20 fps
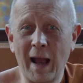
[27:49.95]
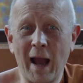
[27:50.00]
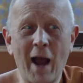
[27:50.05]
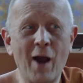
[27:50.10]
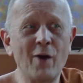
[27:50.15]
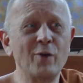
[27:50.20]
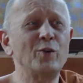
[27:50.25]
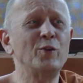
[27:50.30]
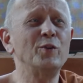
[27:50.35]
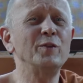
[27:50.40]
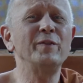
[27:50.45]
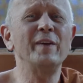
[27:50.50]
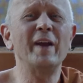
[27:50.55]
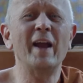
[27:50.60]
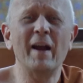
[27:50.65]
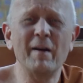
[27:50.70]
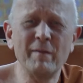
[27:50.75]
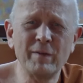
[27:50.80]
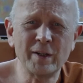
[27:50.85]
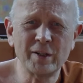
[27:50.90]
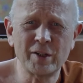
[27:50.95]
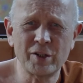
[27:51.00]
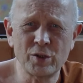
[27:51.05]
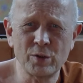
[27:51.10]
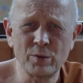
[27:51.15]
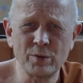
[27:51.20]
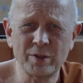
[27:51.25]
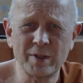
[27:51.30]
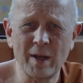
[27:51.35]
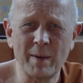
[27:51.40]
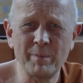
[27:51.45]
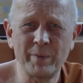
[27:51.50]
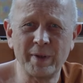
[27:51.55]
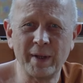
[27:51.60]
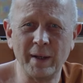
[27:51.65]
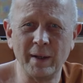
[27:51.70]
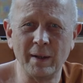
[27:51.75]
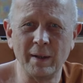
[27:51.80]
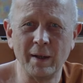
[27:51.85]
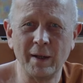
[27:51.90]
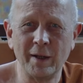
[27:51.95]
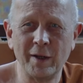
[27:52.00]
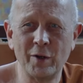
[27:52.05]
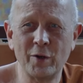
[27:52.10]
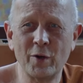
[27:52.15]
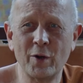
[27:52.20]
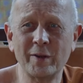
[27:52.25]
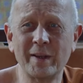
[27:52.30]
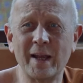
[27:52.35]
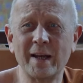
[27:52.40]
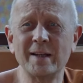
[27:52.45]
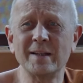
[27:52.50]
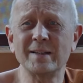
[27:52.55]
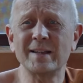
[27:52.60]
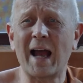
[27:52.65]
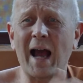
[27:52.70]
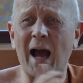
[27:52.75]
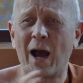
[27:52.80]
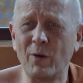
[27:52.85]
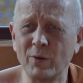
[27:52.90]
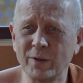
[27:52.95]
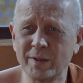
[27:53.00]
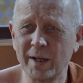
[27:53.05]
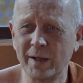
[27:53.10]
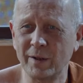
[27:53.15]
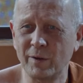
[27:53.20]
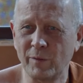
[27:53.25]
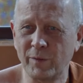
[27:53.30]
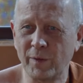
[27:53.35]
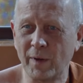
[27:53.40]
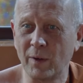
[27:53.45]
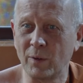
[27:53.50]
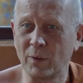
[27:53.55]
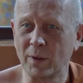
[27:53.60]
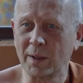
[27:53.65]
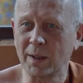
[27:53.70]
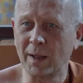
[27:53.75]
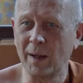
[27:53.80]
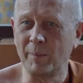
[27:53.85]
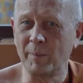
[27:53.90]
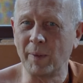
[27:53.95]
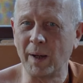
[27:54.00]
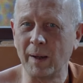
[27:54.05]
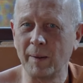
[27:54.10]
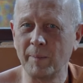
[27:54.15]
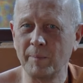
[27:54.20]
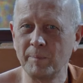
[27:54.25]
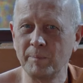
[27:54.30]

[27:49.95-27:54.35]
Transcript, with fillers: How could we ever choose something, you know, that is outside of our kamma?